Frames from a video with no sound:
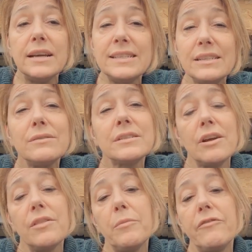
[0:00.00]
I still
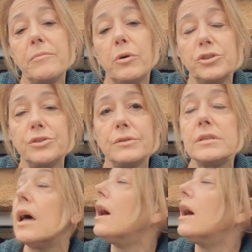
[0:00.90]
start them off in modules.